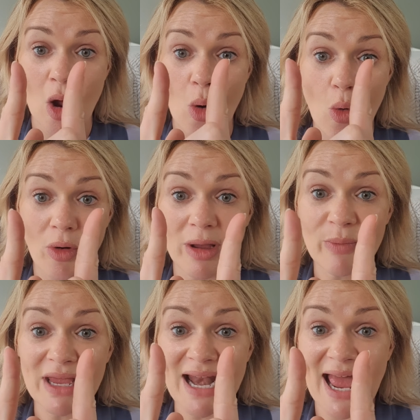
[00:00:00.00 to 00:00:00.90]
Or it can
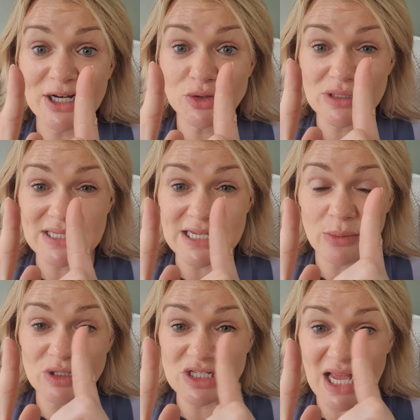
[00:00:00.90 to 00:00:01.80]
be an enterocele,
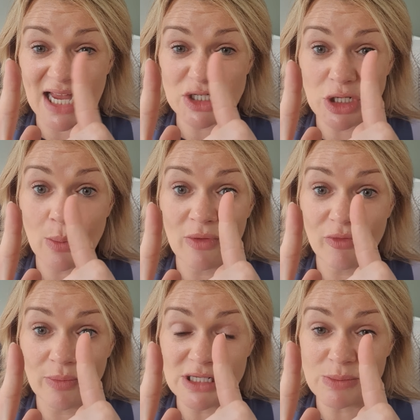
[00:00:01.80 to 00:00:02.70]
which is actually coming
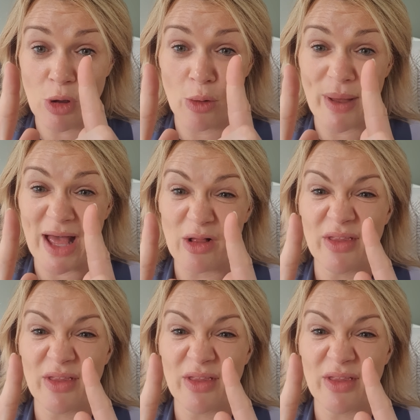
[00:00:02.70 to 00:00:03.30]
from the small bowel.